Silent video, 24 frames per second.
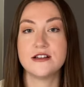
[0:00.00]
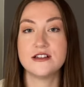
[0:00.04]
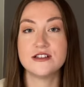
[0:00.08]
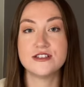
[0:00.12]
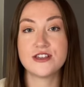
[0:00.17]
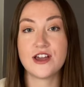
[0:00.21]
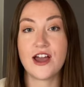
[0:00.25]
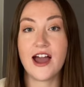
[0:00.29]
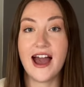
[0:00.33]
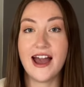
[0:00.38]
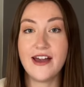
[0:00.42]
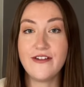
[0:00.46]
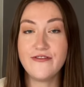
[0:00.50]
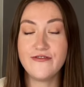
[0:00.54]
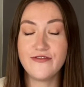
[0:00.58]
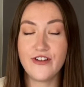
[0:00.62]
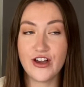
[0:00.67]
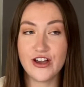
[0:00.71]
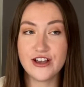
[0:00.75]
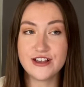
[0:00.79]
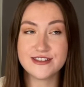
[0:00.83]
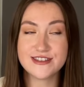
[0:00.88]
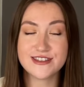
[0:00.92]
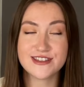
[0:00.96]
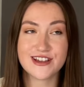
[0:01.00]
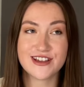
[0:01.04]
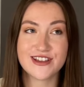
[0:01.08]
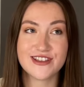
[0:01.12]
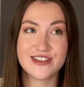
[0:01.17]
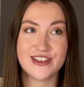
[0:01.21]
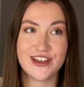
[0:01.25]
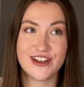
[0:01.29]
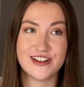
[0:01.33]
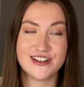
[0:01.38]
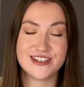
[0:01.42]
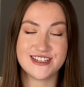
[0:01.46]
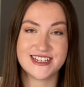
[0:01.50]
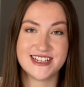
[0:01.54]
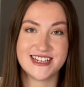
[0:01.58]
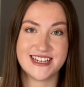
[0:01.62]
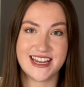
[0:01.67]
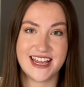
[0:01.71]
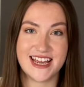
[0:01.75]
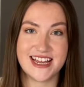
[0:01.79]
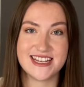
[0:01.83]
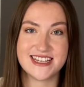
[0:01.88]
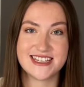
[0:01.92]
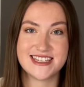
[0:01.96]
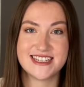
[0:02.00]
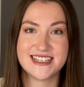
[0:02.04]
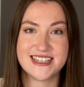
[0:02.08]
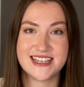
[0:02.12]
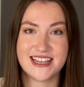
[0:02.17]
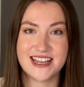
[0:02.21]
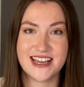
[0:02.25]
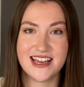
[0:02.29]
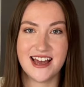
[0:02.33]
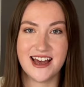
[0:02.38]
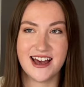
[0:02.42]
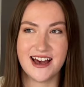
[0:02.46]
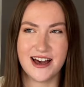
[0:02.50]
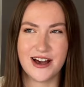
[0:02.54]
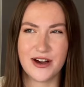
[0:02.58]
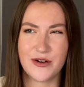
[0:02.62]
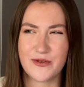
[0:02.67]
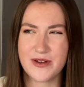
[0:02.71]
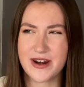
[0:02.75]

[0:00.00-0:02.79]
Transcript: So I first learnt to knit uh,